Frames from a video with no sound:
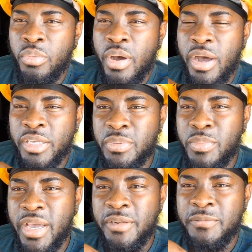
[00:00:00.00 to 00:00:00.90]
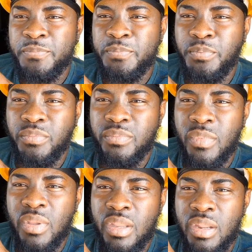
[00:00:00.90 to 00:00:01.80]
Osman
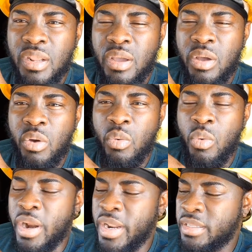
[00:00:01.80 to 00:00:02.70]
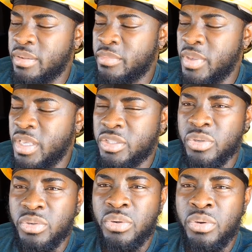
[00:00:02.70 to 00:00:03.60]
wanted me
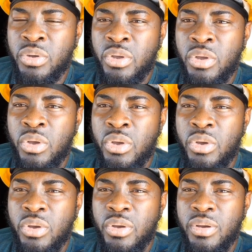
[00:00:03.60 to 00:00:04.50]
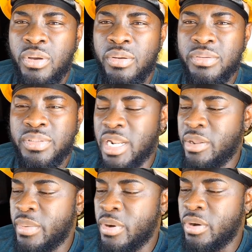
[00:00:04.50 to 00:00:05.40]
to tell
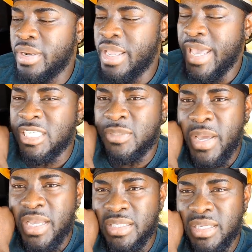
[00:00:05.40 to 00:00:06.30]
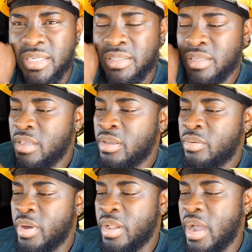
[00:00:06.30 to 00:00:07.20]
him about the expenses.
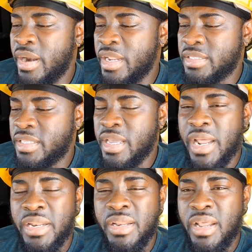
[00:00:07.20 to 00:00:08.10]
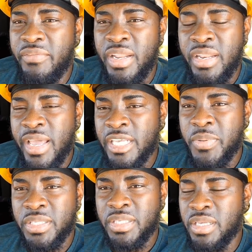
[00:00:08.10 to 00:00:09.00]
Well, honestly, I didn't have any
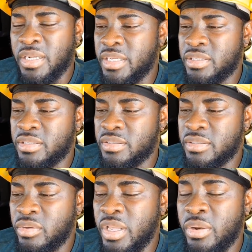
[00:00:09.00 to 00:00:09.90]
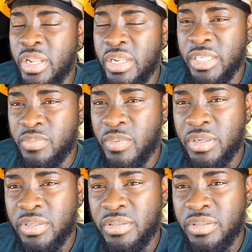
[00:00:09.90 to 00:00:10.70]
expenses on this in, in this month.